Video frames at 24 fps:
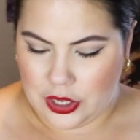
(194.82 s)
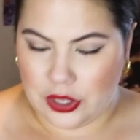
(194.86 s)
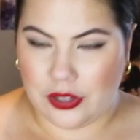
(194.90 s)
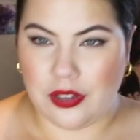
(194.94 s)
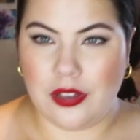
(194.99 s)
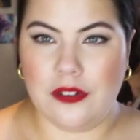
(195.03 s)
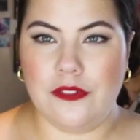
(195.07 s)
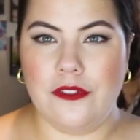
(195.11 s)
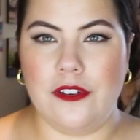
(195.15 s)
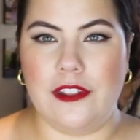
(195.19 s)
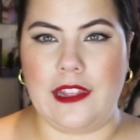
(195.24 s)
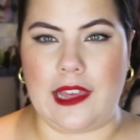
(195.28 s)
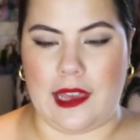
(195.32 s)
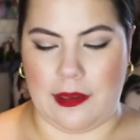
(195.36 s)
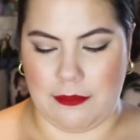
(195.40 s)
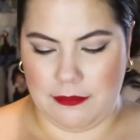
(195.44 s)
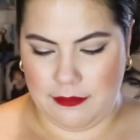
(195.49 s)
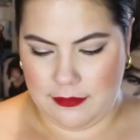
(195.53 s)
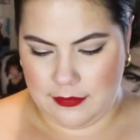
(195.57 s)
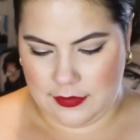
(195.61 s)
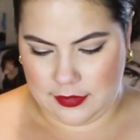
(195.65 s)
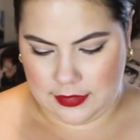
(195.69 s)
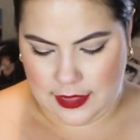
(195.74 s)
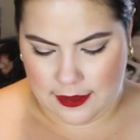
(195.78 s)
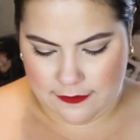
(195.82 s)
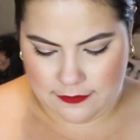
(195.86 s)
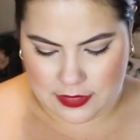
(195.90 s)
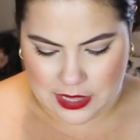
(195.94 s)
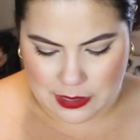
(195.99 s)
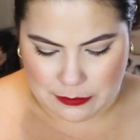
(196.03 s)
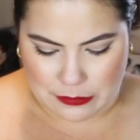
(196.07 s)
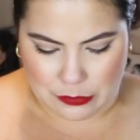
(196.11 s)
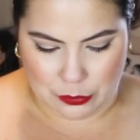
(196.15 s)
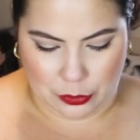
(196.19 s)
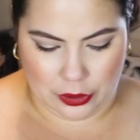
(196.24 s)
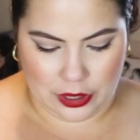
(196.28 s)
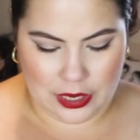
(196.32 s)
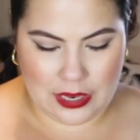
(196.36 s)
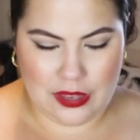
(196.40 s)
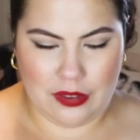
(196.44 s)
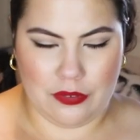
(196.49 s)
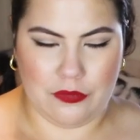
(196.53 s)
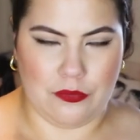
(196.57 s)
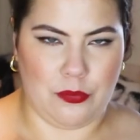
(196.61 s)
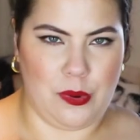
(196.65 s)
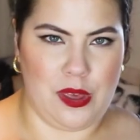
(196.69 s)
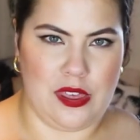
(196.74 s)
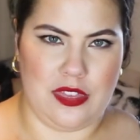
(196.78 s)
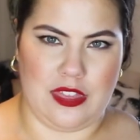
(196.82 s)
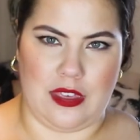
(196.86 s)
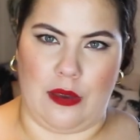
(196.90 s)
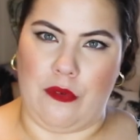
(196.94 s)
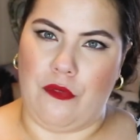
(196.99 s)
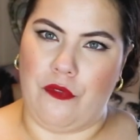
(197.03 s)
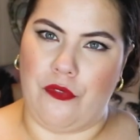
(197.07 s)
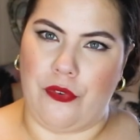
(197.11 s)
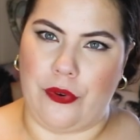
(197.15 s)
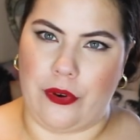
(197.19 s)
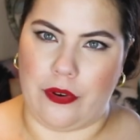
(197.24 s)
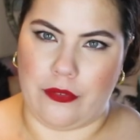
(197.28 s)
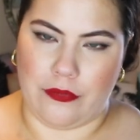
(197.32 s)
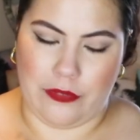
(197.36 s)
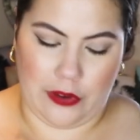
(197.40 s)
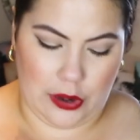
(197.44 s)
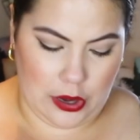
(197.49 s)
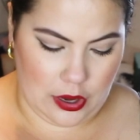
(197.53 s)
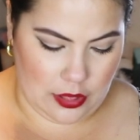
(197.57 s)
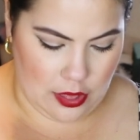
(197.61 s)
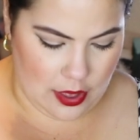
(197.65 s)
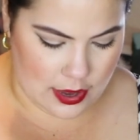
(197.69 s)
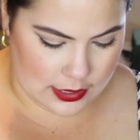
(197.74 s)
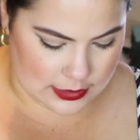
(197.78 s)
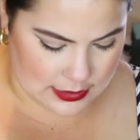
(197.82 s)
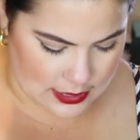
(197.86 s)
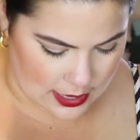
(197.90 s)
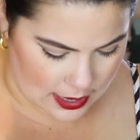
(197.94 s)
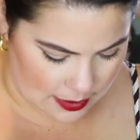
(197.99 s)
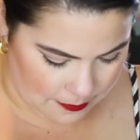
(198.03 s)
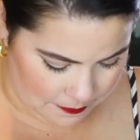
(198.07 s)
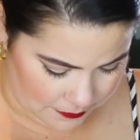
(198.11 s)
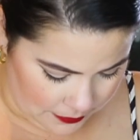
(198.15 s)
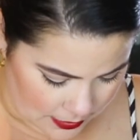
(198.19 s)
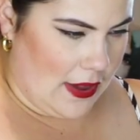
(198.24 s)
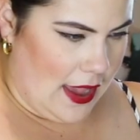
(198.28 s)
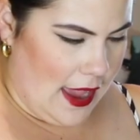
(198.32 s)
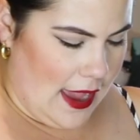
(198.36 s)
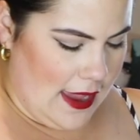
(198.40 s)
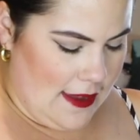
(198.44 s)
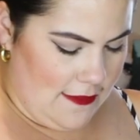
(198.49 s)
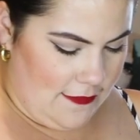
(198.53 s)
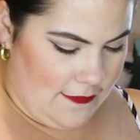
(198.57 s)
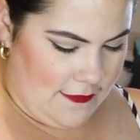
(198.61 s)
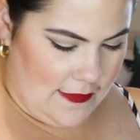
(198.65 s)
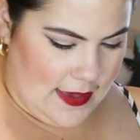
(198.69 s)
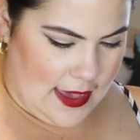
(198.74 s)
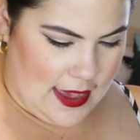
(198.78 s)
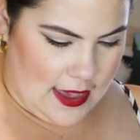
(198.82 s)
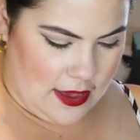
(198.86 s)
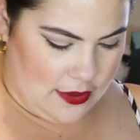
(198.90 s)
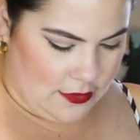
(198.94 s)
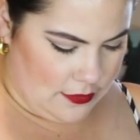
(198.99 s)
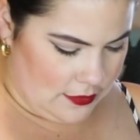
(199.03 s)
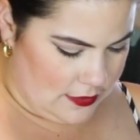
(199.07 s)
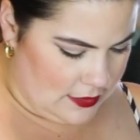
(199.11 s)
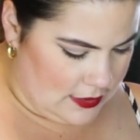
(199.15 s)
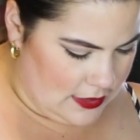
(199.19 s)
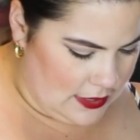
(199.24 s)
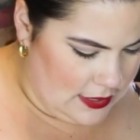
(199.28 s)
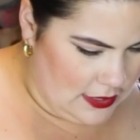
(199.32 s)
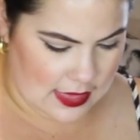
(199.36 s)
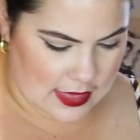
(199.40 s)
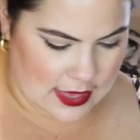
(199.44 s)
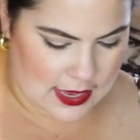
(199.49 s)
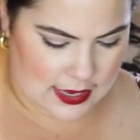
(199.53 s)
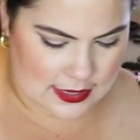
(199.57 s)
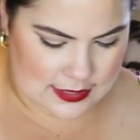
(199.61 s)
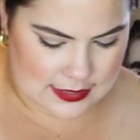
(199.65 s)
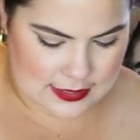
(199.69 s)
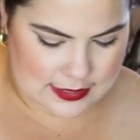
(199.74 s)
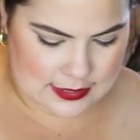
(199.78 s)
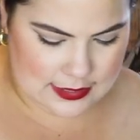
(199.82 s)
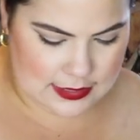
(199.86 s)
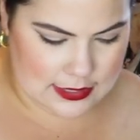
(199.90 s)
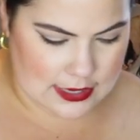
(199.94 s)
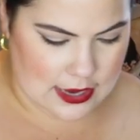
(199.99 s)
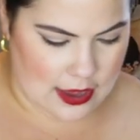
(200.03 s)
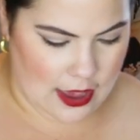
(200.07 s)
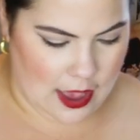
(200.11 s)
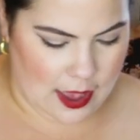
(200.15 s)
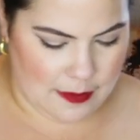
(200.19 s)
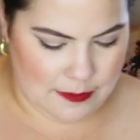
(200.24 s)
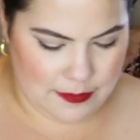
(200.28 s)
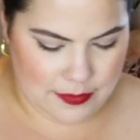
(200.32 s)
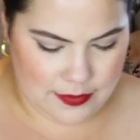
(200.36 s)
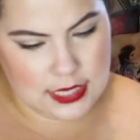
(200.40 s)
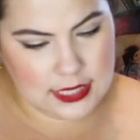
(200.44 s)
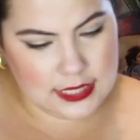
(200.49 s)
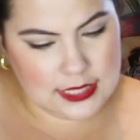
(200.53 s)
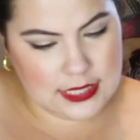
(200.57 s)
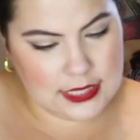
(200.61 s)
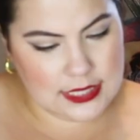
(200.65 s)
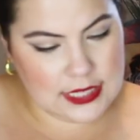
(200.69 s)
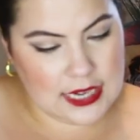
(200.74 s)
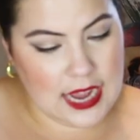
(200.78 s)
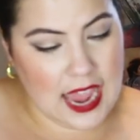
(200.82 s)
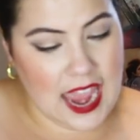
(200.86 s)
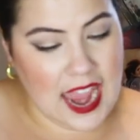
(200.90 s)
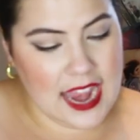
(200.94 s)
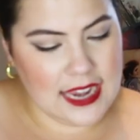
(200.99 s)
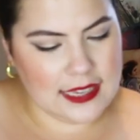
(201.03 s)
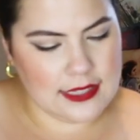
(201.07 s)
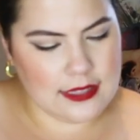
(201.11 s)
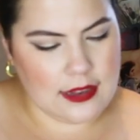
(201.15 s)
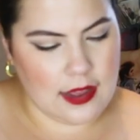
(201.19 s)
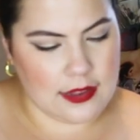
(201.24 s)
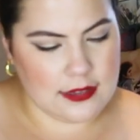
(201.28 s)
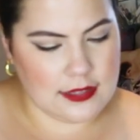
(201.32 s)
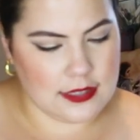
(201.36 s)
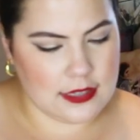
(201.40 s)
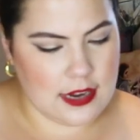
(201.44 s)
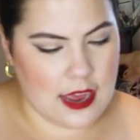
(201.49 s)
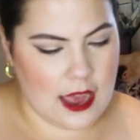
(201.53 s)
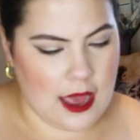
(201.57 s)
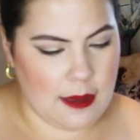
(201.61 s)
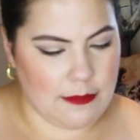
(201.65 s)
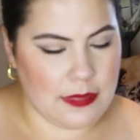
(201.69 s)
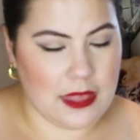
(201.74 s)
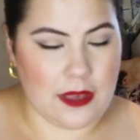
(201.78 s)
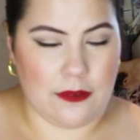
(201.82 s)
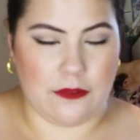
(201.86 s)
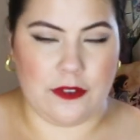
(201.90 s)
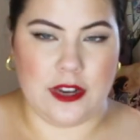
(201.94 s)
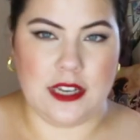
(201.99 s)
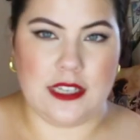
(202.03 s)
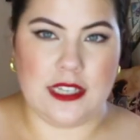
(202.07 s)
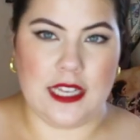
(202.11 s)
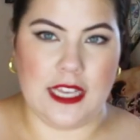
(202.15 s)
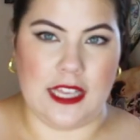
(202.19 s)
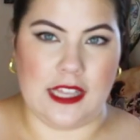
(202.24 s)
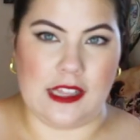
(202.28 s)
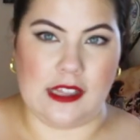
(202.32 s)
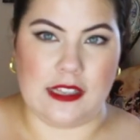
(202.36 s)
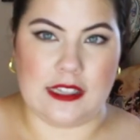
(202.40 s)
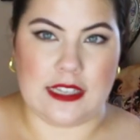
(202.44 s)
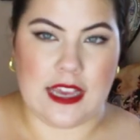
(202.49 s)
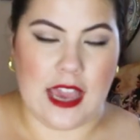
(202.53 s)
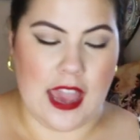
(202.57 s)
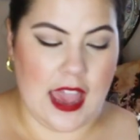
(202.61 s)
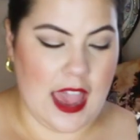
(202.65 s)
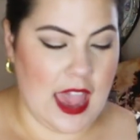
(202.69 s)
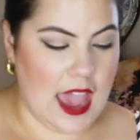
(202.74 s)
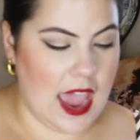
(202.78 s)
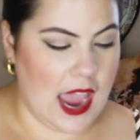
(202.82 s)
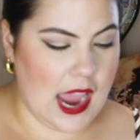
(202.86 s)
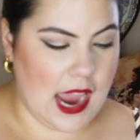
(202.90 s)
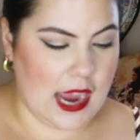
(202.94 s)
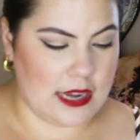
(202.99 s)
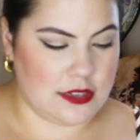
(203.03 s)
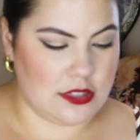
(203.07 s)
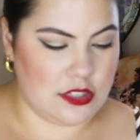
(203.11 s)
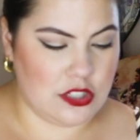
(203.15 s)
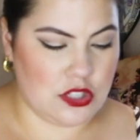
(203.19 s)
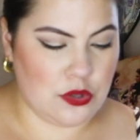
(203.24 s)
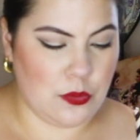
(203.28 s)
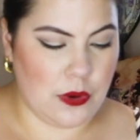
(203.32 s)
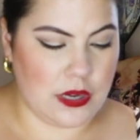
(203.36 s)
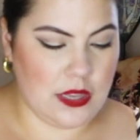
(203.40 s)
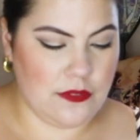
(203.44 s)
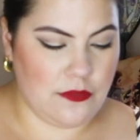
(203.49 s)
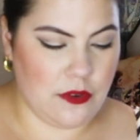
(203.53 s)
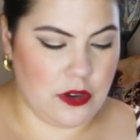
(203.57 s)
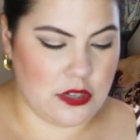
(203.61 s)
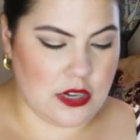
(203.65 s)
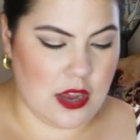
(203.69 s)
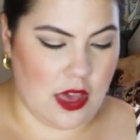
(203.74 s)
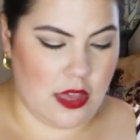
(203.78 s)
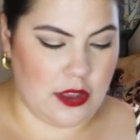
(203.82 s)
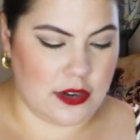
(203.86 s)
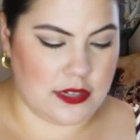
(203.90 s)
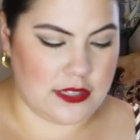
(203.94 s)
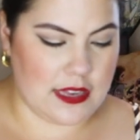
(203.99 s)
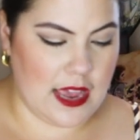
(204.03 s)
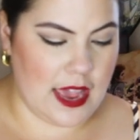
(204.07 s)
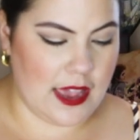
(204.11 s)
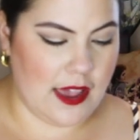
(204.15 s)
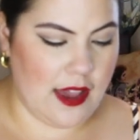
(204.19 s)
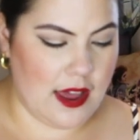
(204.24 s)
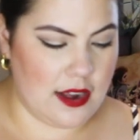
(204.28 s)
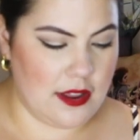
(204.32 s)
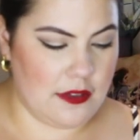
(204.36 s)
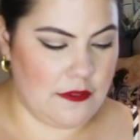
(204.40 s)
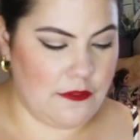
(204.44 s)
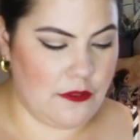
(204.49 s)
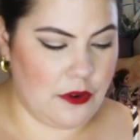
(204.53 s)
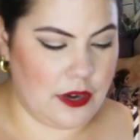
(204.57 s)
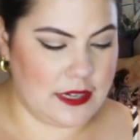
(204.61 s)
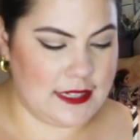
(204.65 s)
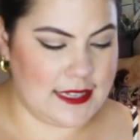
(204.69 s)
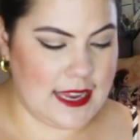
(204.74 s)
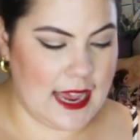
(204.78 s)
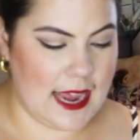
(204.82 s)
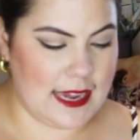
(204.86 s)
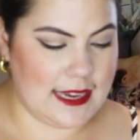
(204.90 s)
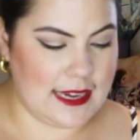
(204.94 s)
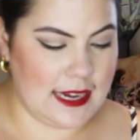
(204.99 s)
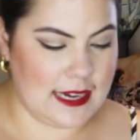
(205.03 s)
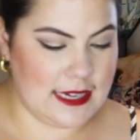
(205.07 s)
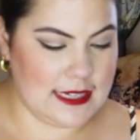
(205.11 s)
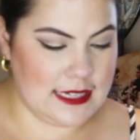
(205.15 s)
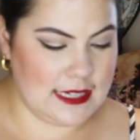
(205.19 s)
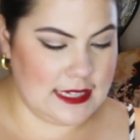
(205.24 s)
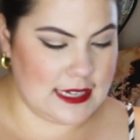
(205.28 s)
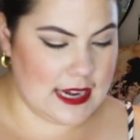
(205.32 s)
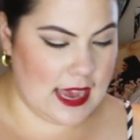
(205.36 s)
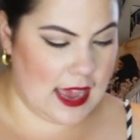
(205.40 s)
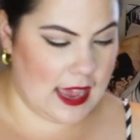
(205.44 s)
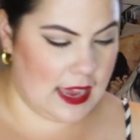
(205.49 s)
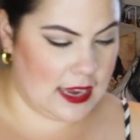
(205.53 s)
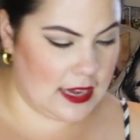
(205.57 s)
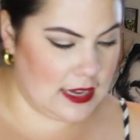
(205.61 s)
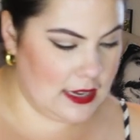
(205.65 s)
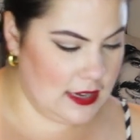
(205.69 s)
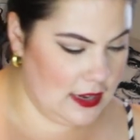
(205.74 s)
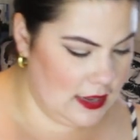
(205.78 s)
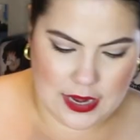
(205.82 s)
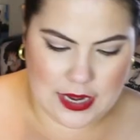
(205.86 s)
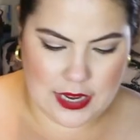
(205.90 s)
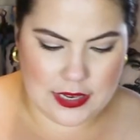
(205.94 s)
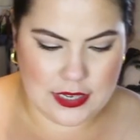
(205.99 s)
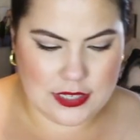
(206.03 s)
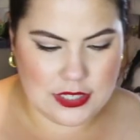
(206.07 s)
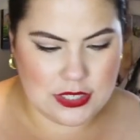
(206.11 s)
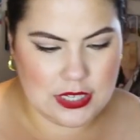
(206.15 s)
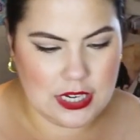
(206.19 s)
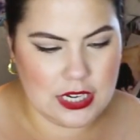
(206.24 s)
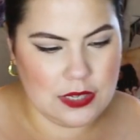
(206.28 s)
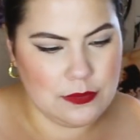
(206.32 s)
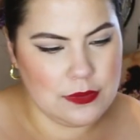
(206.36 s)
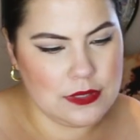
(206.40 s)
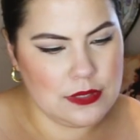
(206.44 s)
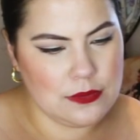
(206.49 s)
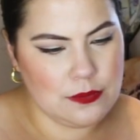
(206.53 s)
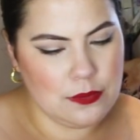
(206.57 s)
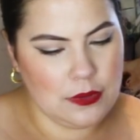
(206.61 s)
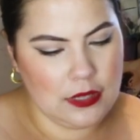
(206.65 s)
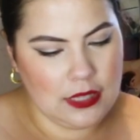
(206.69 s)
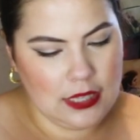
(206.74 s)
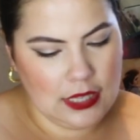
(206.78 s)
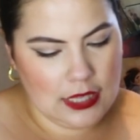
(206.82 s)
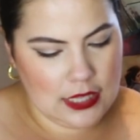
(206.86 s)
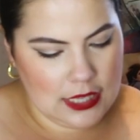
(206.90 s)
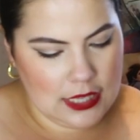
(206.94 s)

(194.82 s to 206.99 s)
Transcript: Good for them. Love them. Been working with them for a very long time. I found this top. This is an ASOS top that retailed at twenty-four dollars. I got it for ten ninety-nine, and I just thought it was really